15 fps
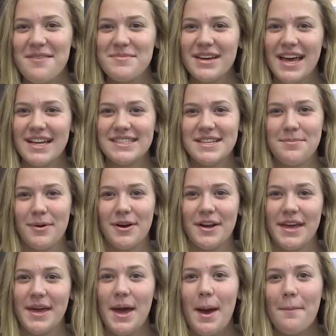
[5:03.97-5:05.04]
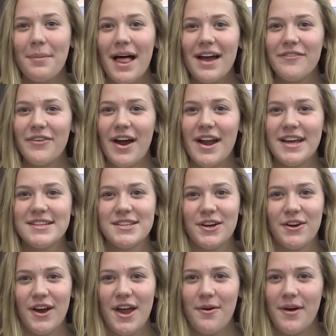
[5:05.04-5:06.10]
I'm Mackenzie Burney. Black Friday is
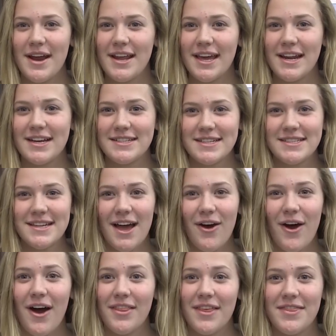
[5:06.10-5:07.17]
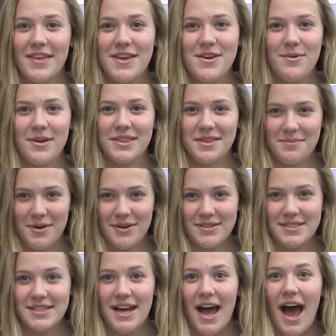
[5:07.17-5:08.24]
a great way to get a discount on the thing you want the
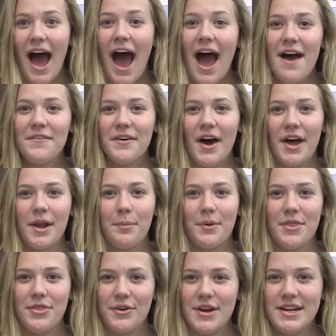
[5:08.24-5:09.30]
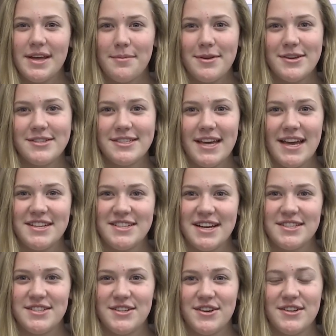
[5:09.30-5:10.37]
most. I've caught up with three
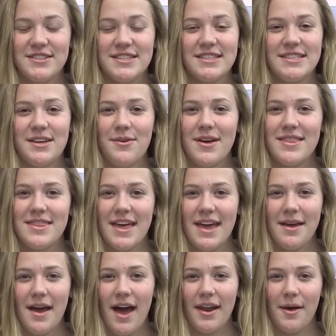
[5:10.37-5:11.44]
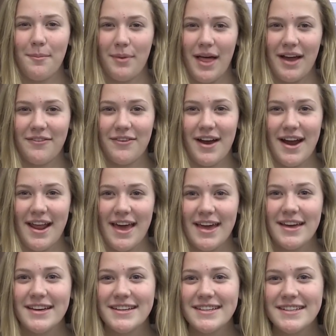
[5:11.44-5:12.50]
WCHS students to see what they got on Black
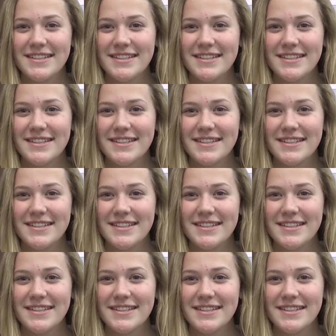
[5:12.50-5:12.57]
Friday.